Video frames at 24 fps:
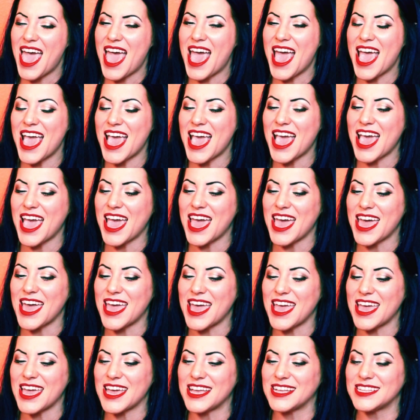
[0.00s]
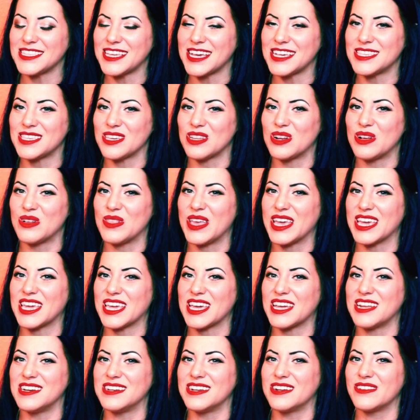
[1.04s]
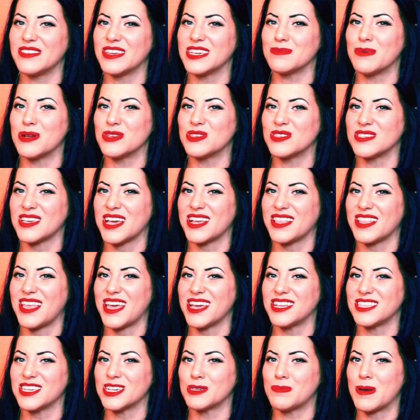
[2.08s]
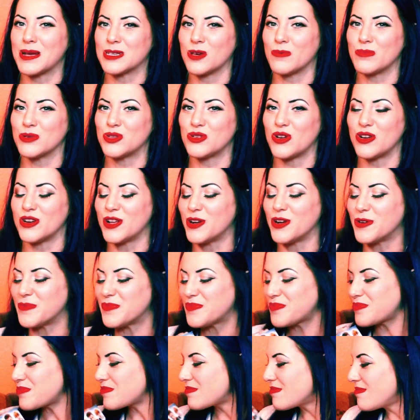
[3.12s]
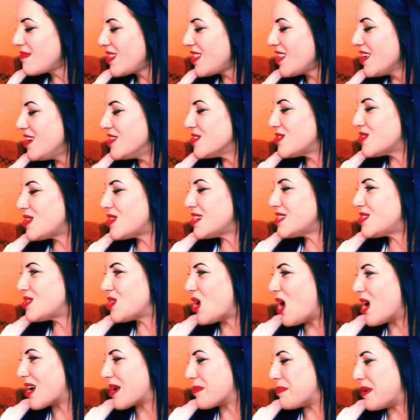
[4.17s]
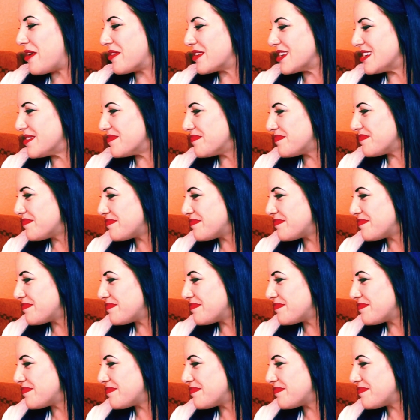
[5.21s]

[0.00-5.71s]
And I still don't like it nearly as much as I liked Expecto Patronus. So let's talk about it.